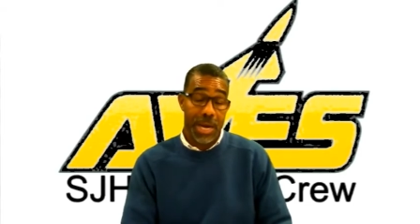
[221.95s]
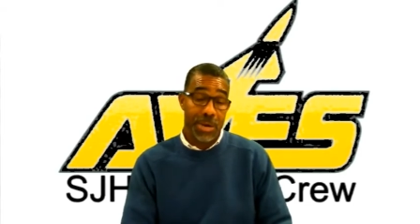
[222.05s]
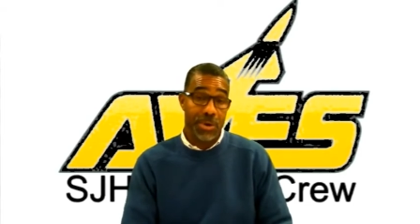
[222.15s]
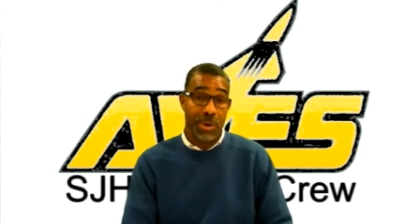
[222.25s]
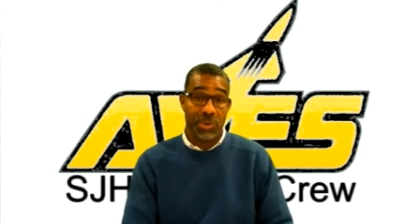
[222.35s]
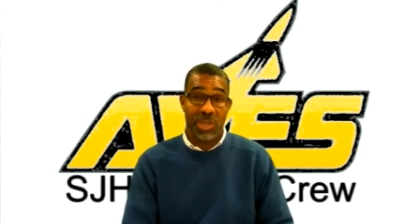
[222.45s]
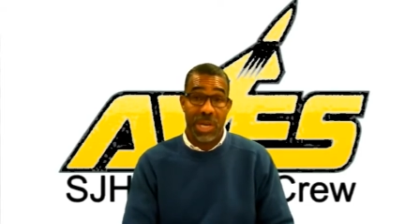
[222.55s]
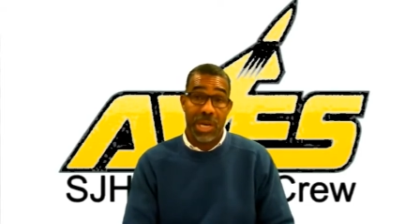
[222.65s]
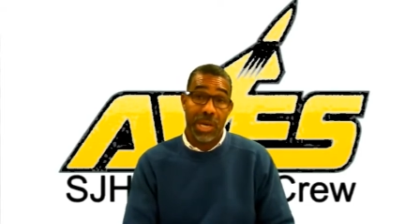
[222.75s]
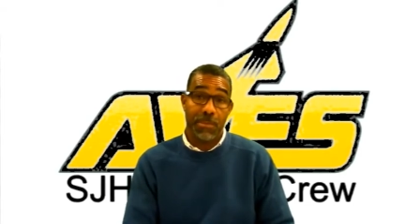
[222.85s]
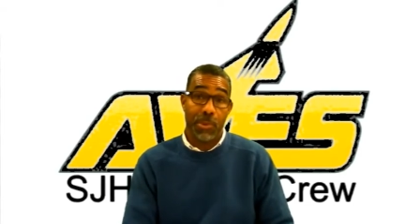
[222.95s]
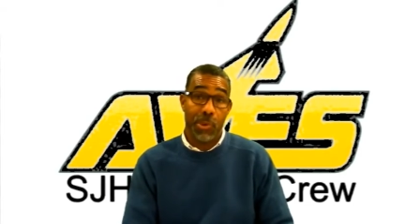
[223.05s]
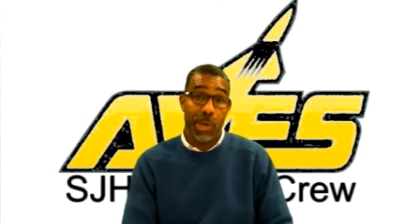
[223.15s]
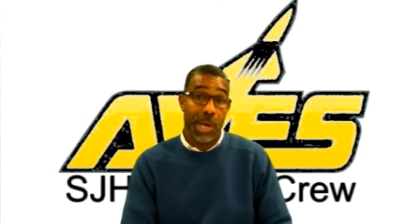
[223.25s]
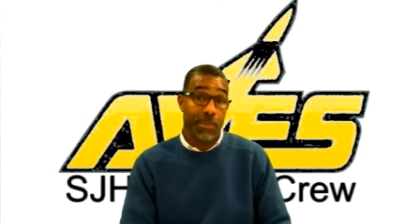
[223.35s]
You can go skiing and
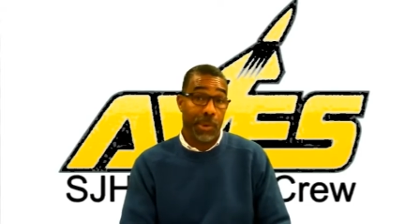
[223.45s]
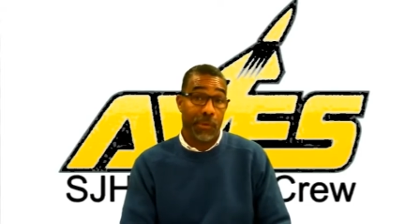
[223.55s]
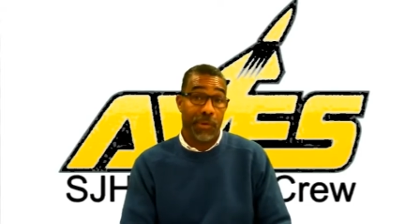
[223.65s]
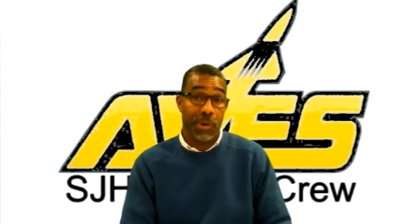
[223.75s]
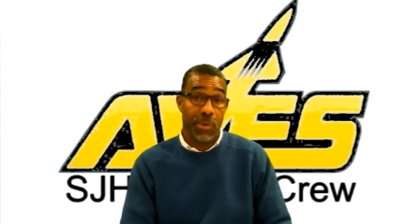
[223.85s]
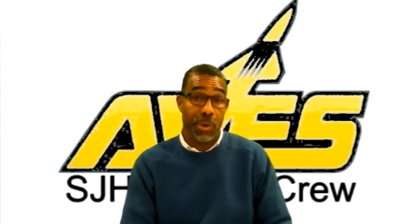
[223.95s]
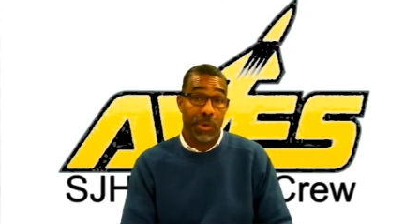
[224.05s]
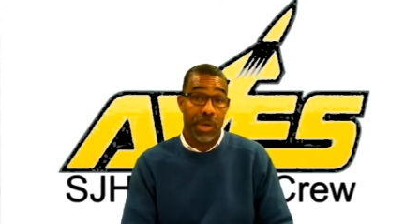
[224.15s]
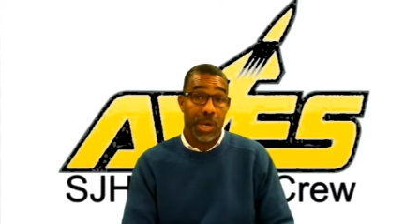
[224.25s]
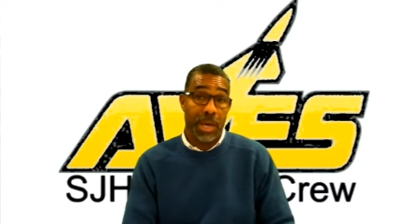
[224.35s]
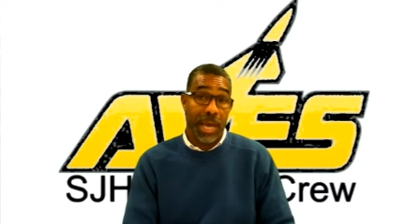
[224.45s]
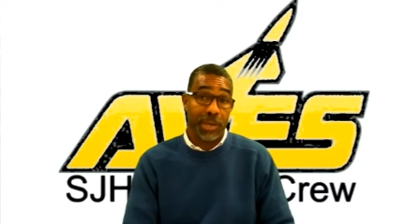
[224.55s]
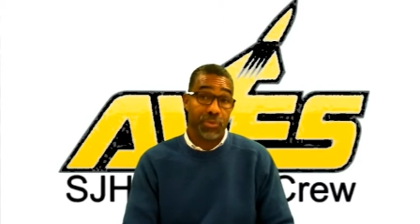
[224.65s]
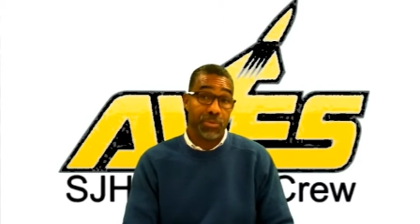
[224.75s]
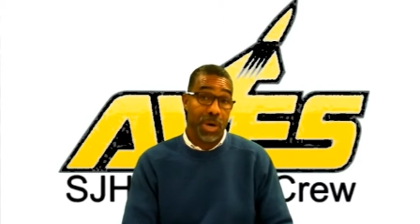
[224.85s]
boarding at Perfect North.
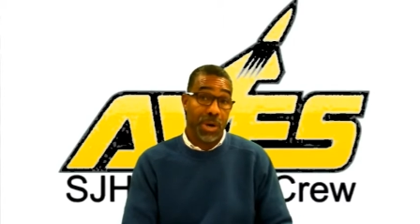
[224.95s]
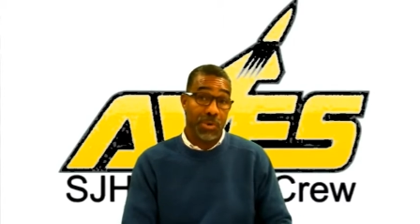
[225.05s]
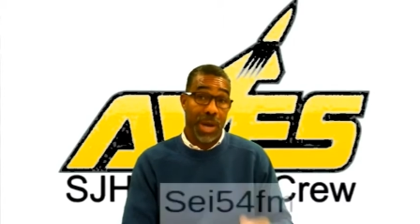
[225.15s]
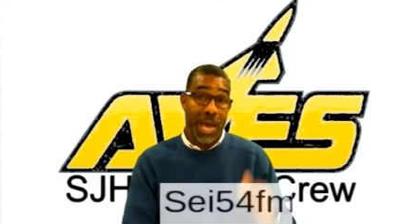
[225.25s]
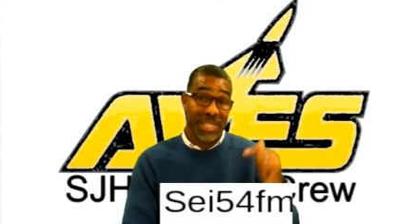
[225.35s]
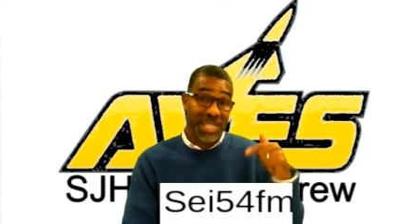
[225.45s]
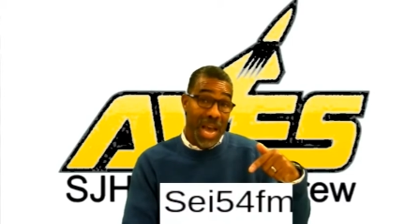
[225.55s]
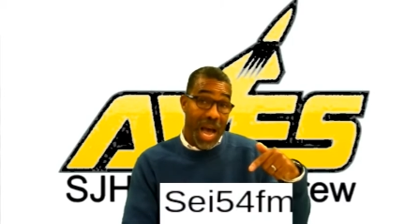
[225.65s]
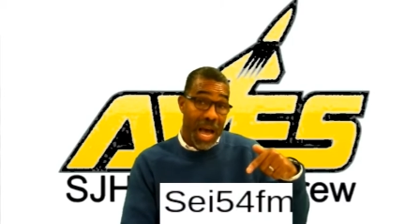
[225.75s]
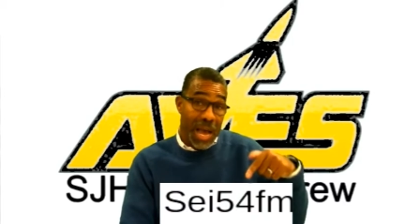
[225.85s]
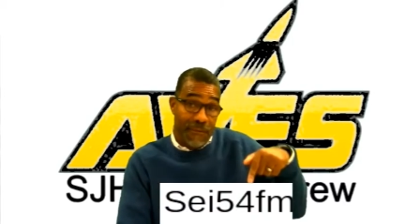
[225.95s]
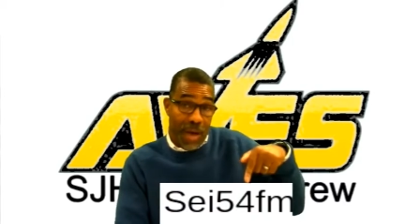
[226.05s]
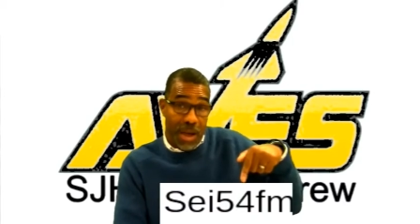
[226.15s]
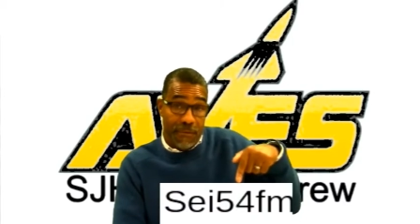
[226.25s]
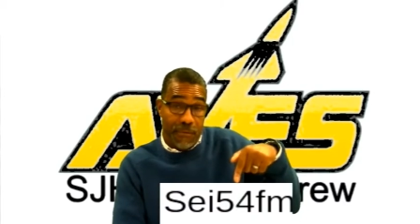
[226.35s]
Classroom code
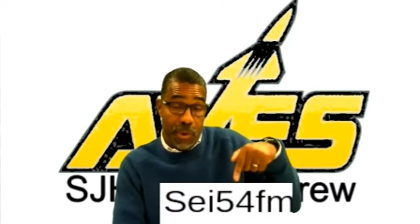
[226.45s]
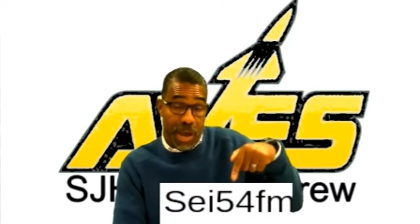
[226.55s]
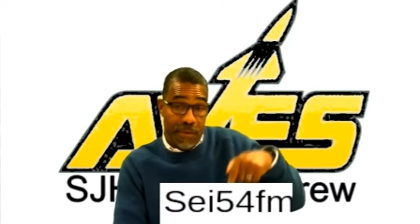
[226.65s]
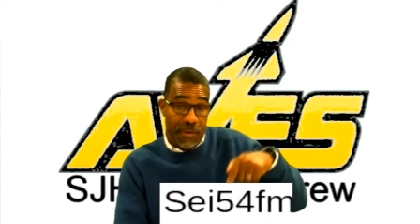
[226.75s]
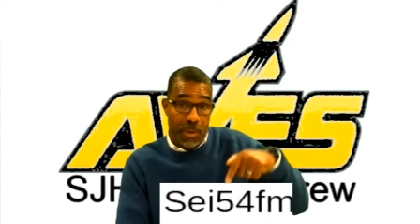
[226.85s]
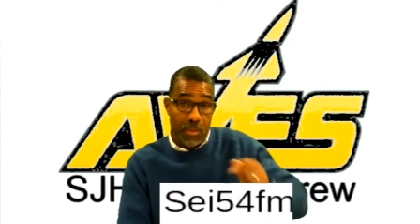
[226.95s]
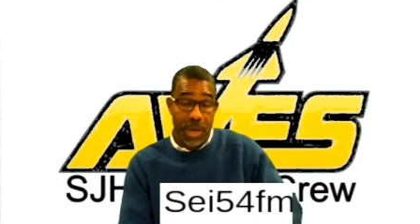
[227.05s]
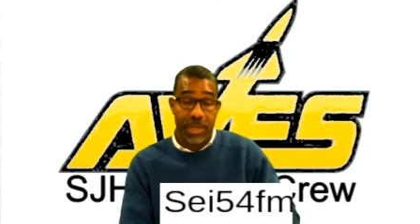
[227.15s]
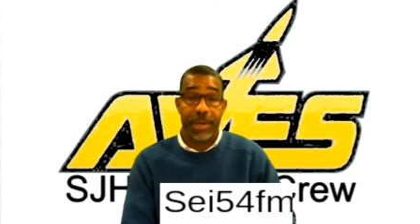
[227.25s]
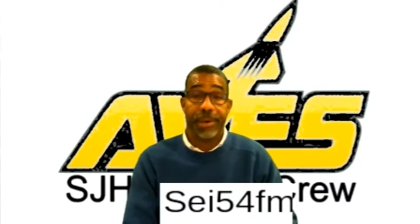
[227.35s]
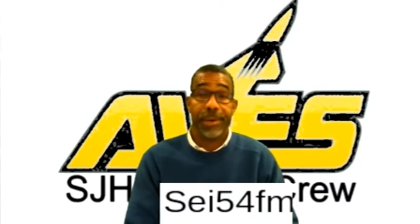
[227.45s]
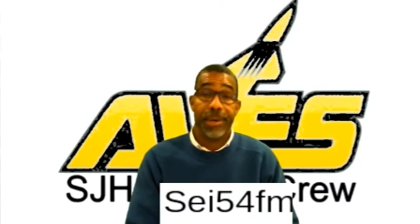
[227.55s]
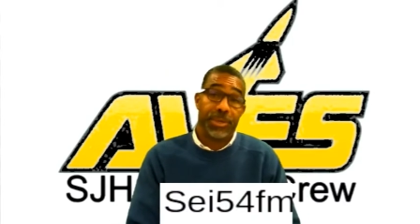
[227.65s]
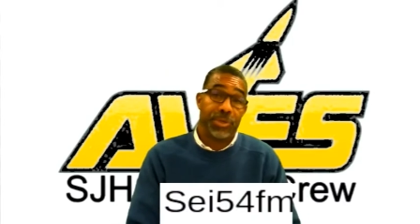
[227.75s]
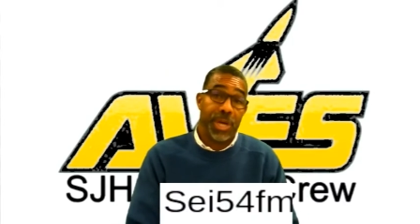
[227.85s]
SEI54FM right there.
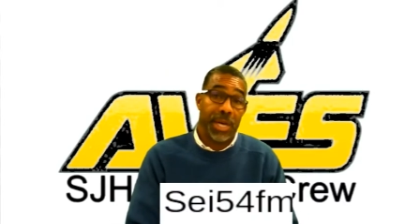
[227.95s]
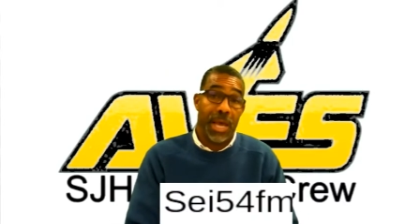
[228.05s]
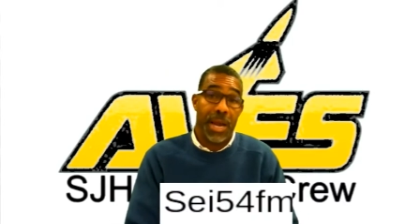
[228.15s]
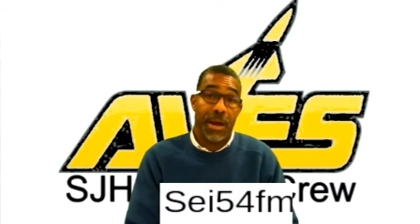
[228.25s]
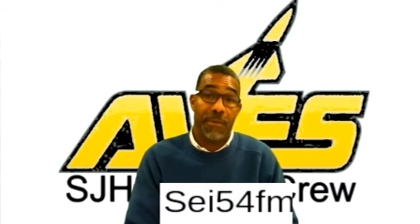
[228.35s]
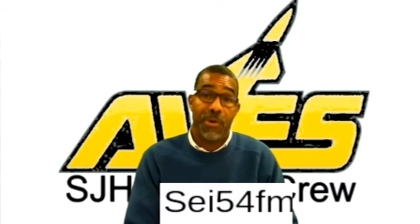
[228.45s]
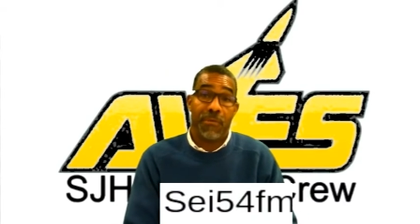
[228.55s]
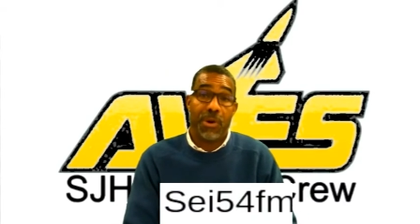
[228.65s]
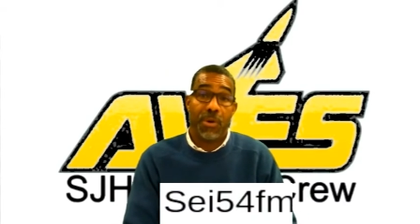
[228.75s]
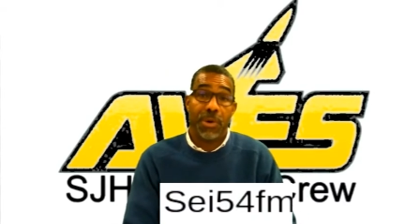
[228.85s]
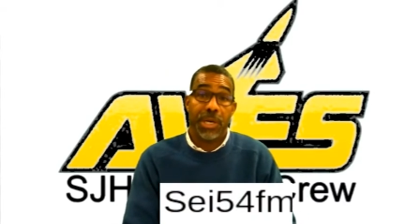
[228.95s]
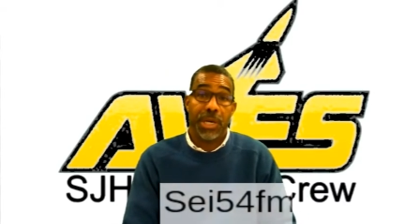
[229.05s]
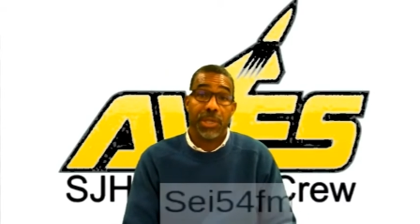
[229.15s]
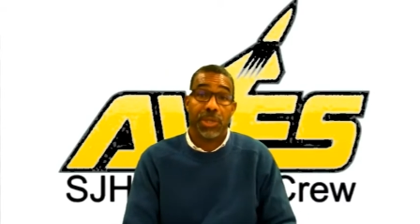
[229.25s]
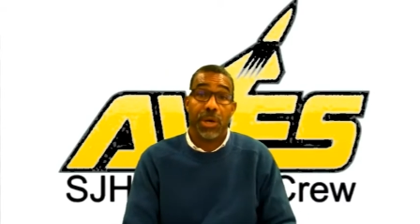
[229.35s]
So check that out if you haven't already
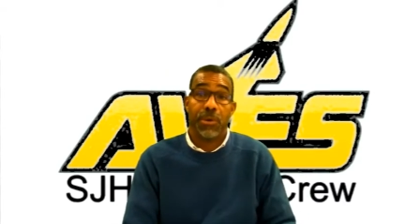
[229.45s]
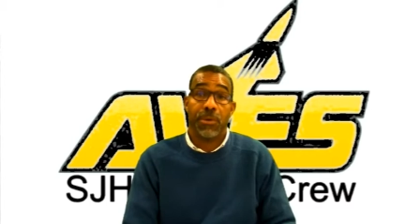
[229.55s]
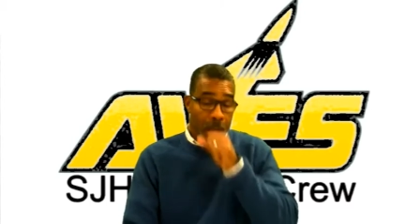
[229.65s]
done so.